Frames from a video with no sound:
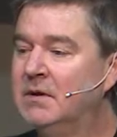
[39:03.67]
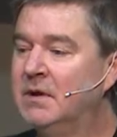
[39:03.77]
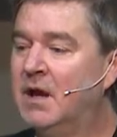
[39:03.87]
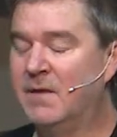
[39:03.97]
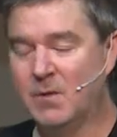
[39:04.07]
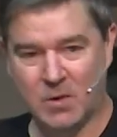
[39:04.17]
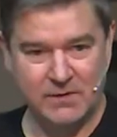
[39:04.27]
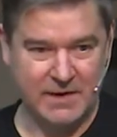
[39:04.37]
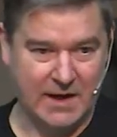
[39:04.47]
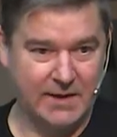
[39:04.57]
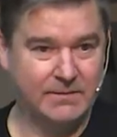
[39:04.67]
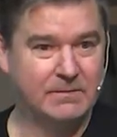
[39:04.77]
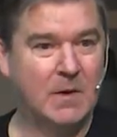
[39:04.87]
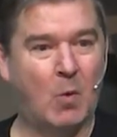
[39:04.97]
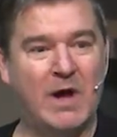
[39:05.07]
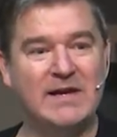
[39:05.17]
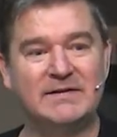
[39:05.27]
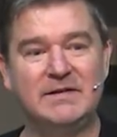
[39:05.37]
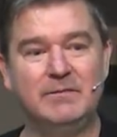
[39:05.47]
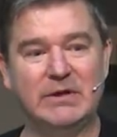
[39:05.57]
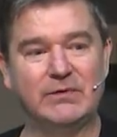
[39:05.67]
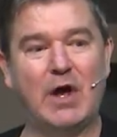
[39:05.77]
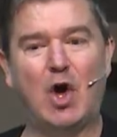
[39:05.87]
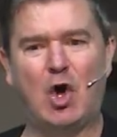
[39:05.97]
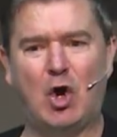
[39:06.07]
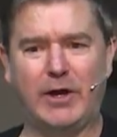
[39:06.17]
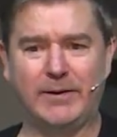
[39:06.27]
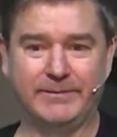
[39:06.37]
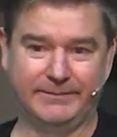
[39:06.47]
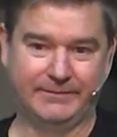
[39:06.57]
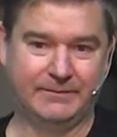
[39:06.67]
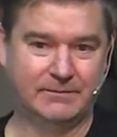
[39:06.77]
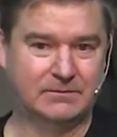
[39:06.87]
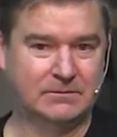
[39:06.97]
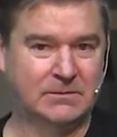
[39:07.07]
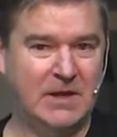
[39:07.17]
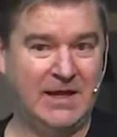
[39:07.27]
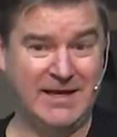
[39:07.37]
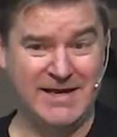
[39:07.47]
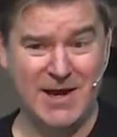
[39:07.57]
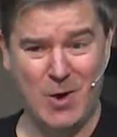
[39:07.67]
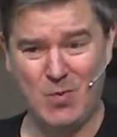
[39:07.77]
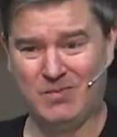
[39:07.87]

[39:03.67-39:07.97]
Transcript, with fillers: on the Word of God, what is it built on? Ego?